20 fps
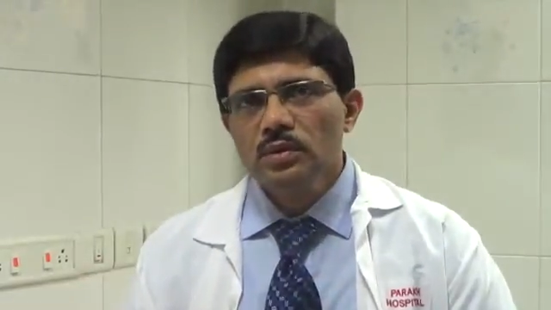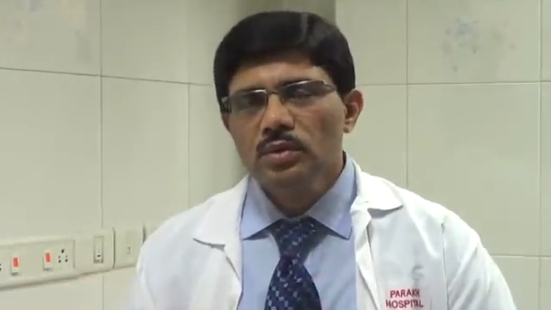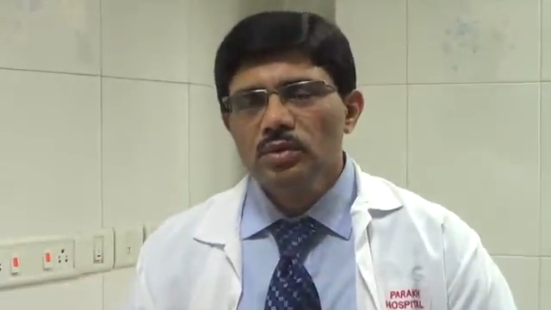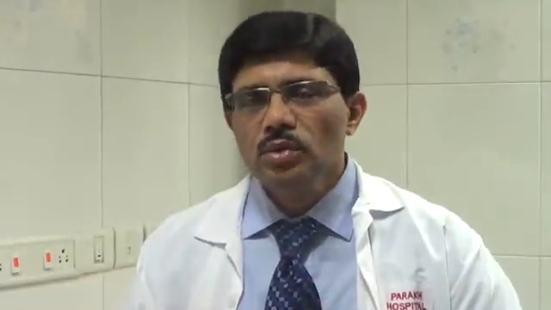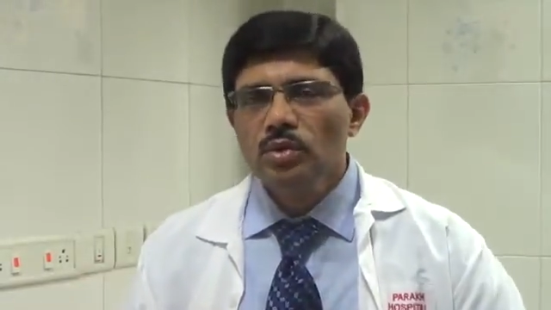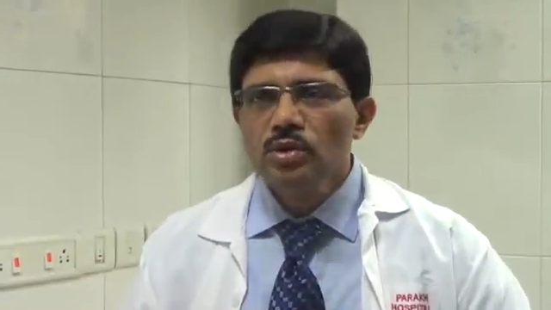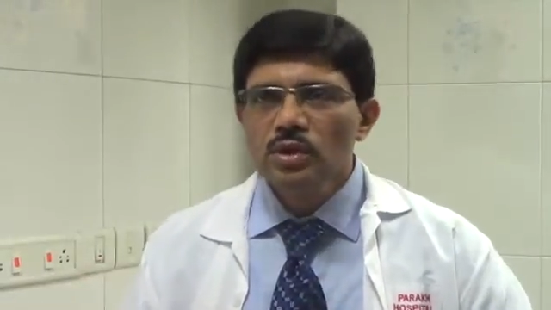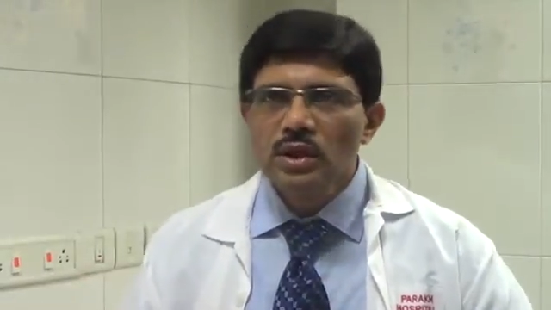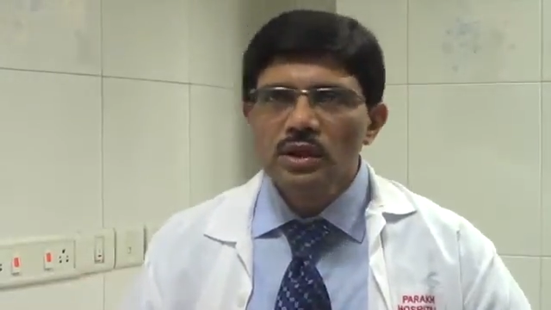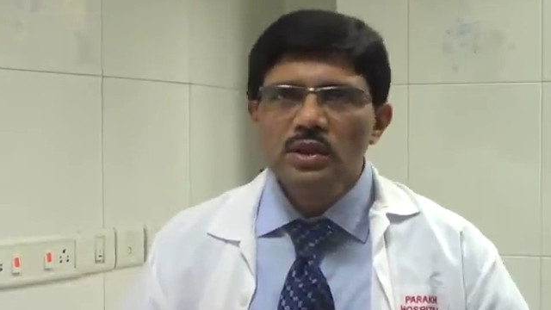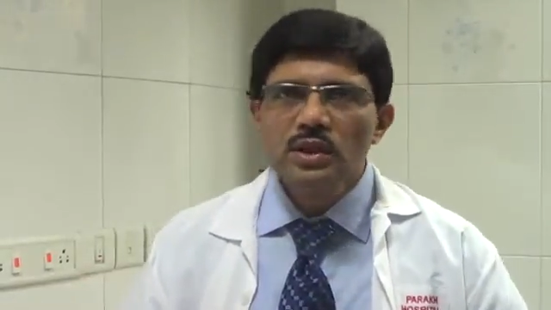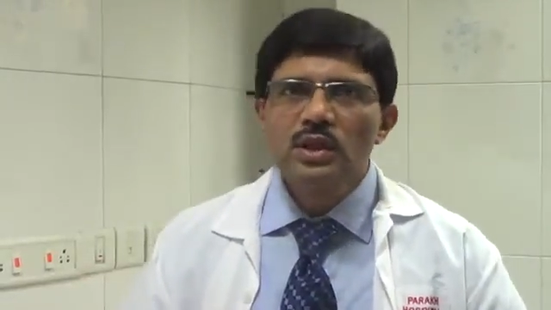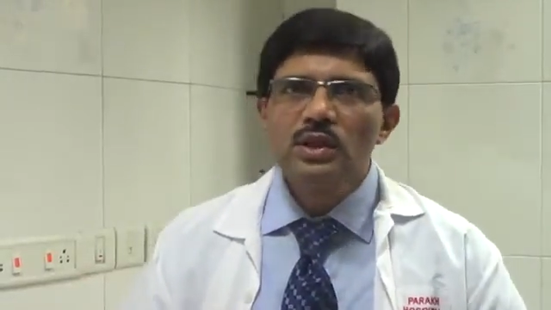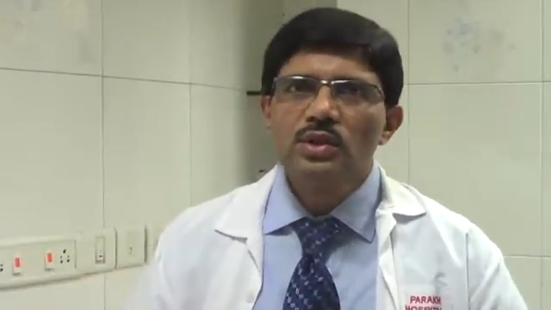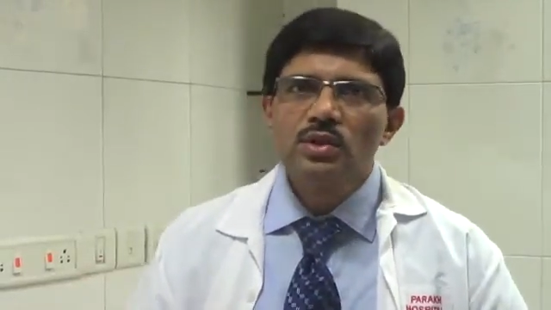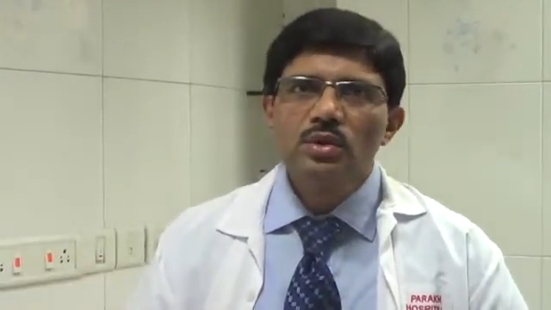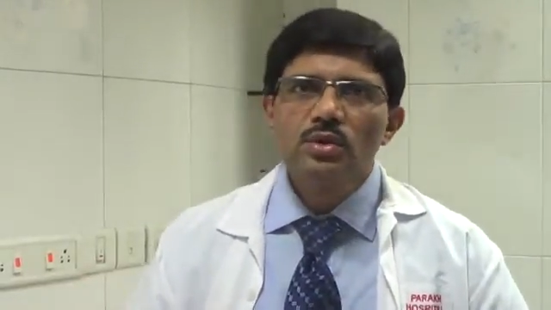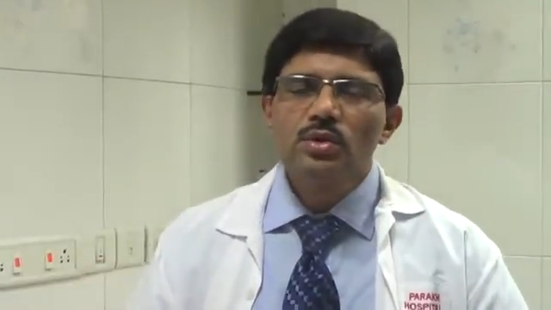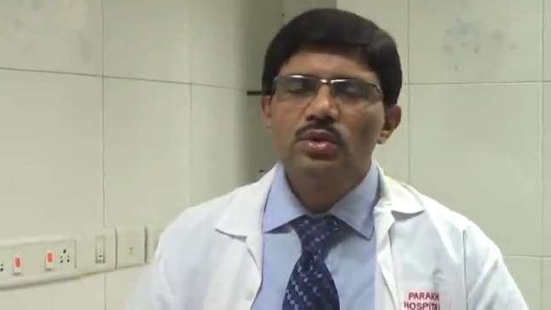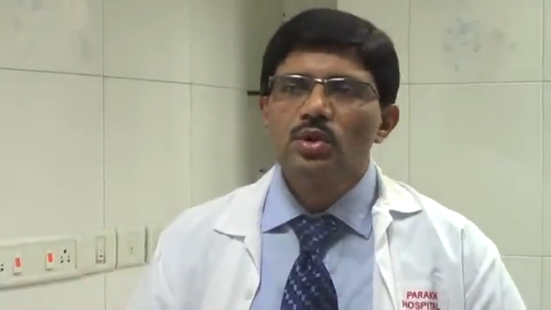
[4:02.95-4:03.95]
So thus
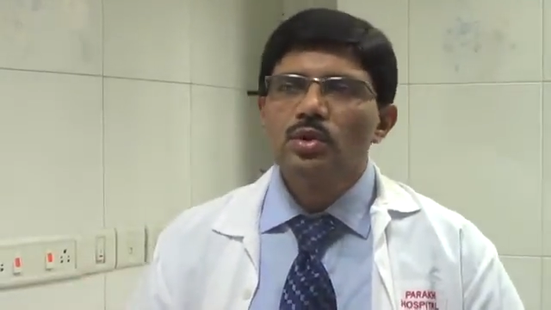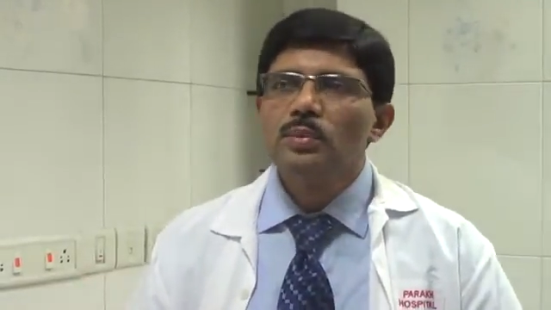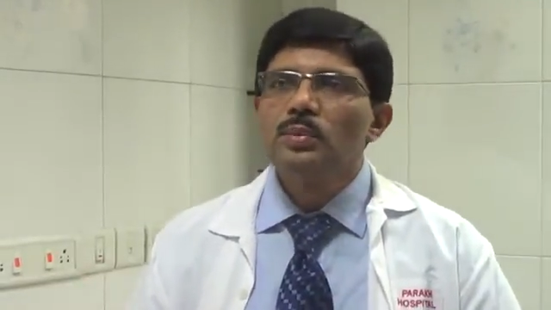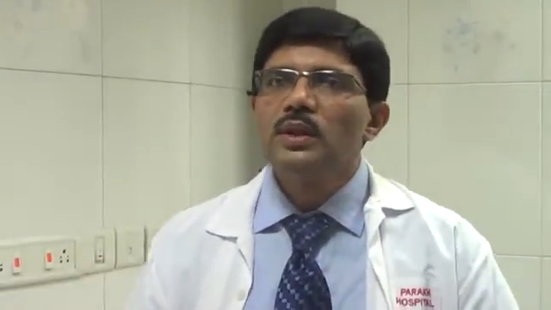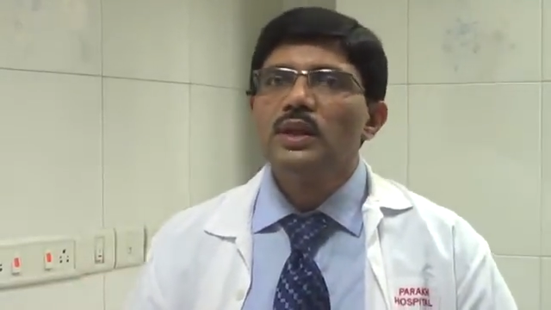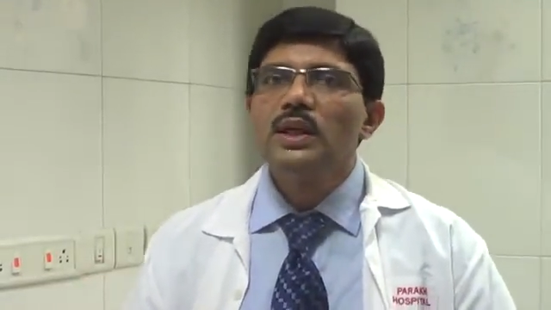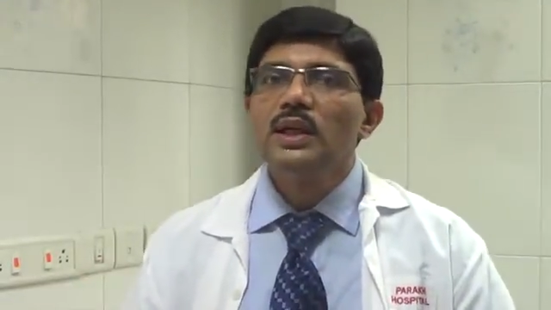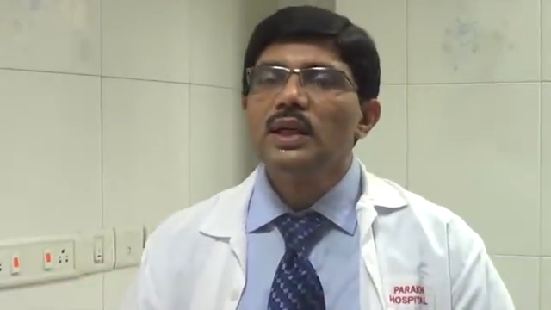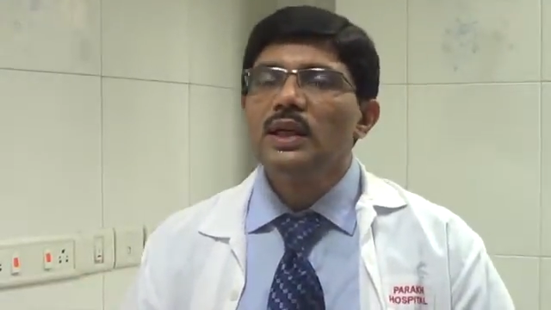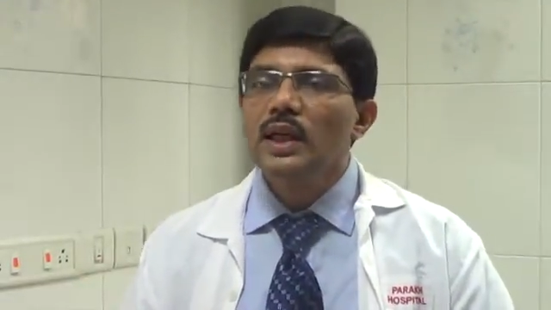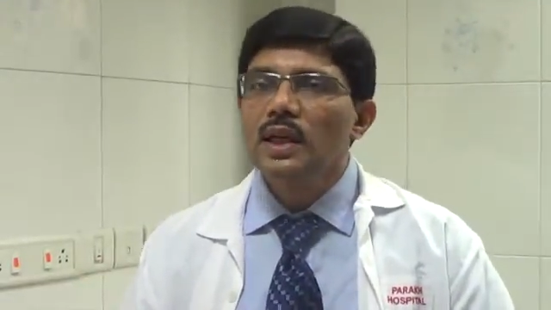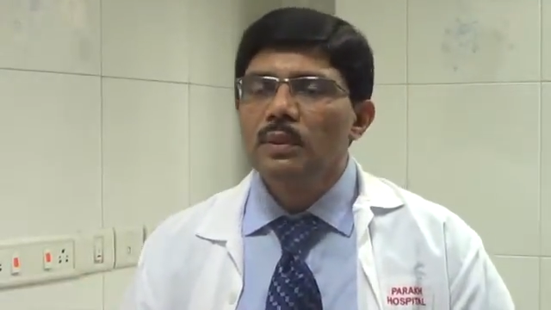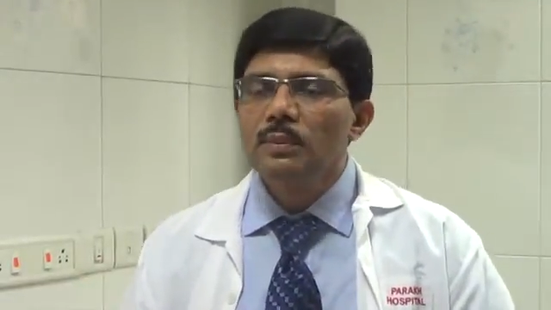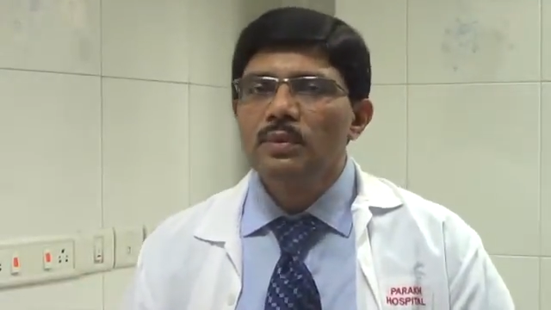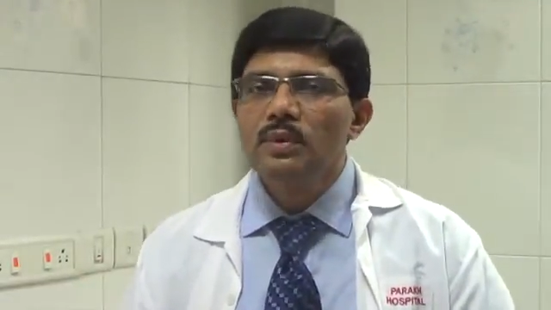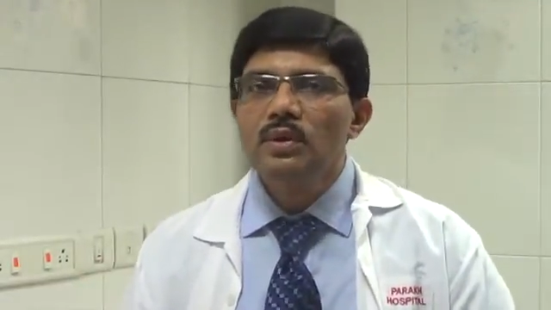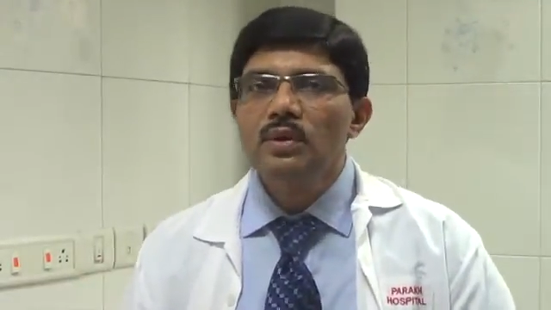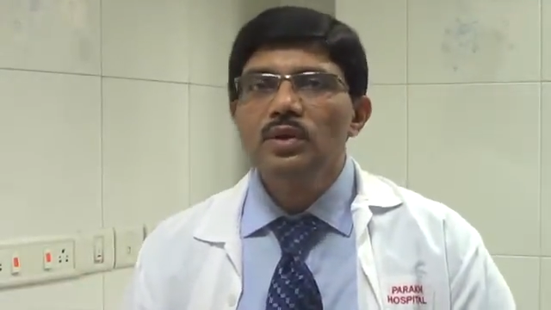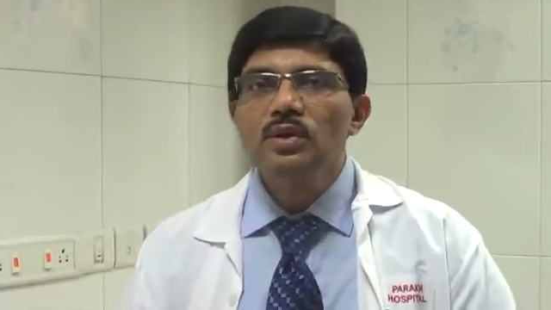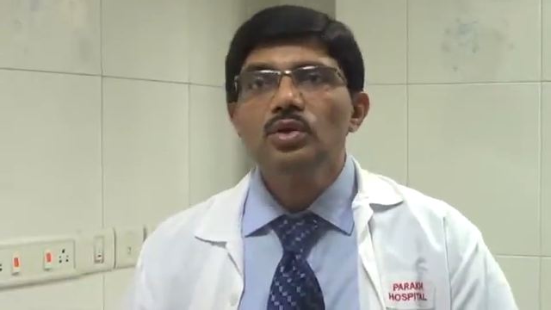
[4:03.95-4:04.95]
hysteroscopy can
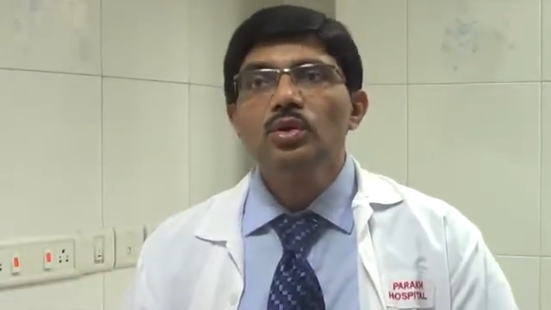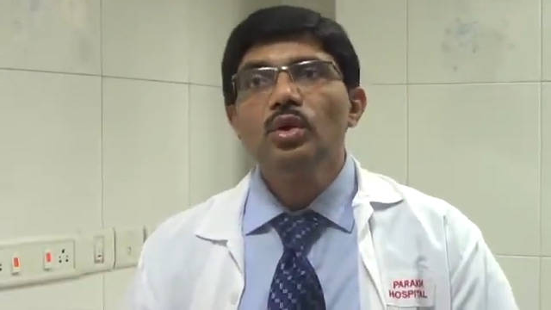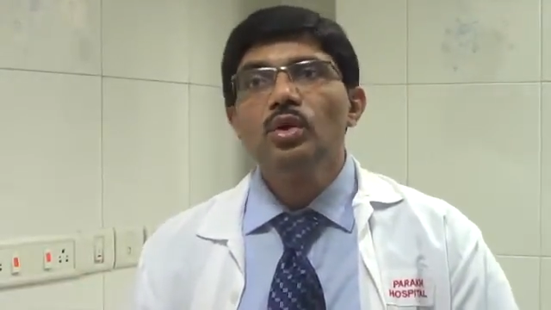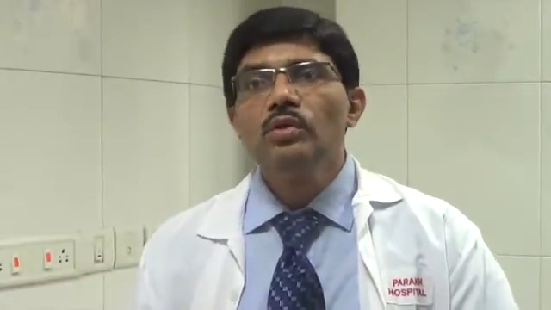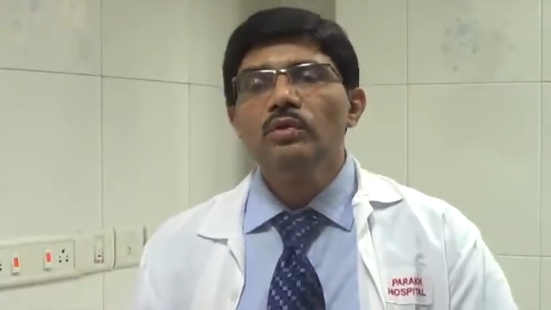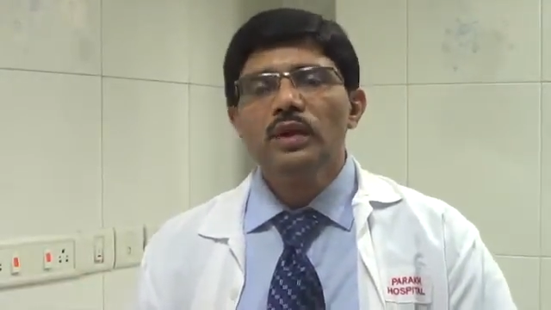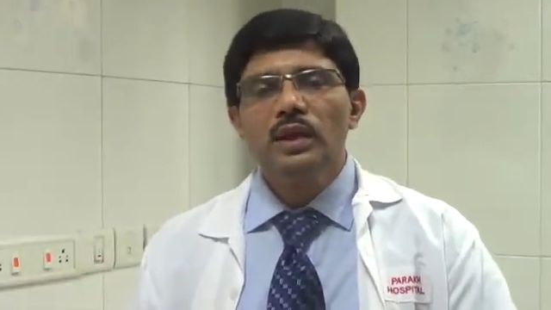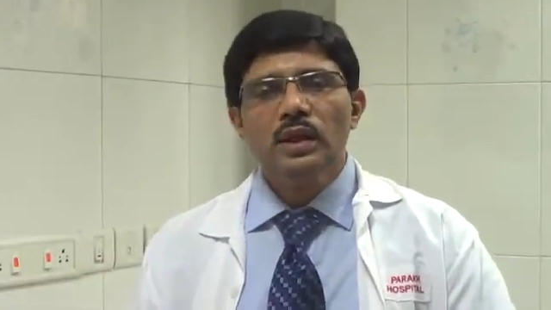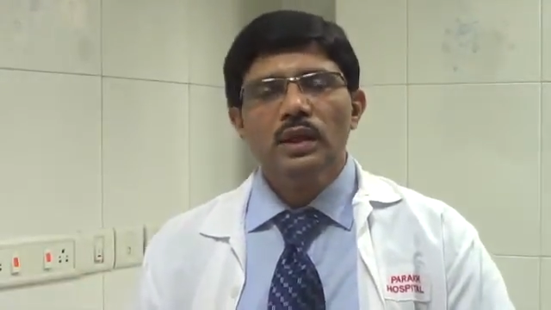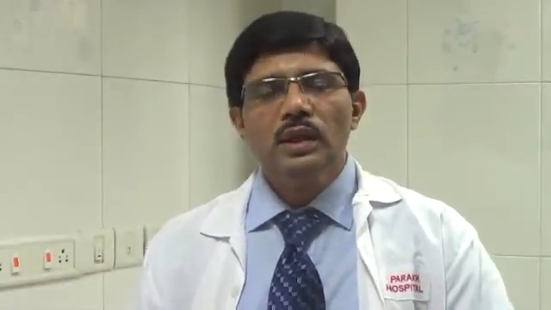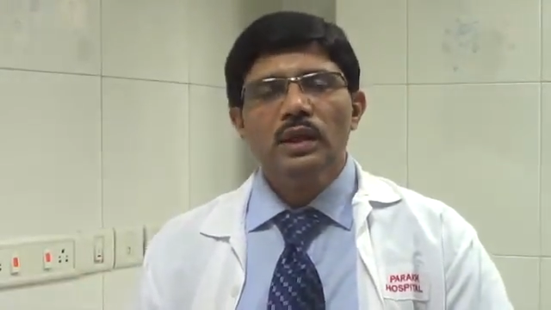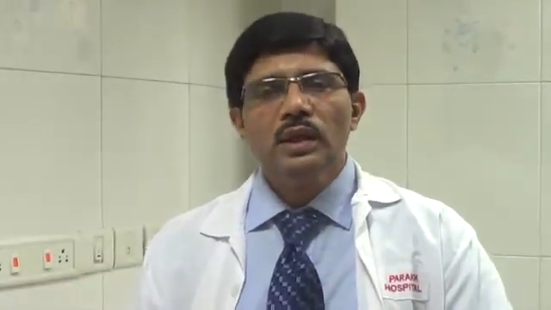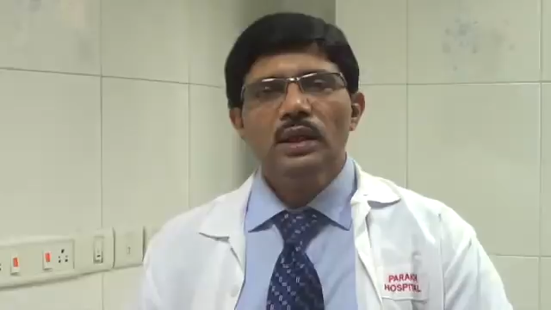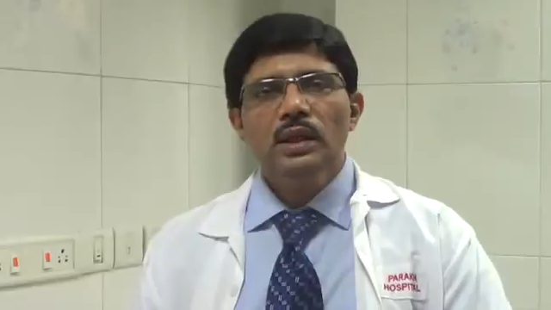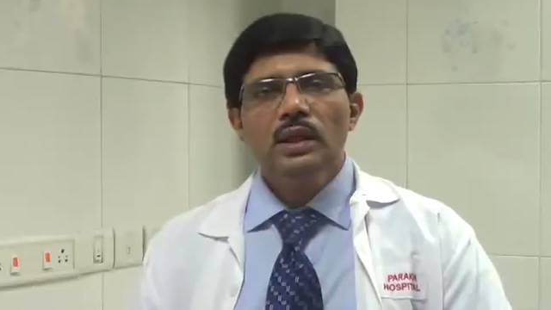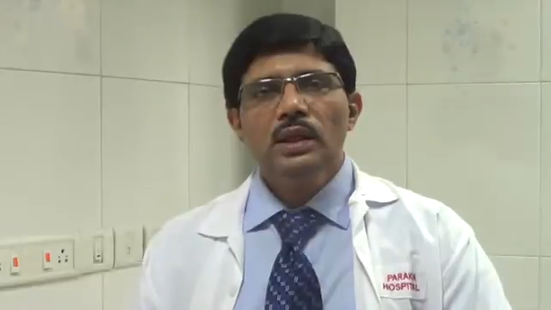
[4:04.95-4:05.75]
help in resolving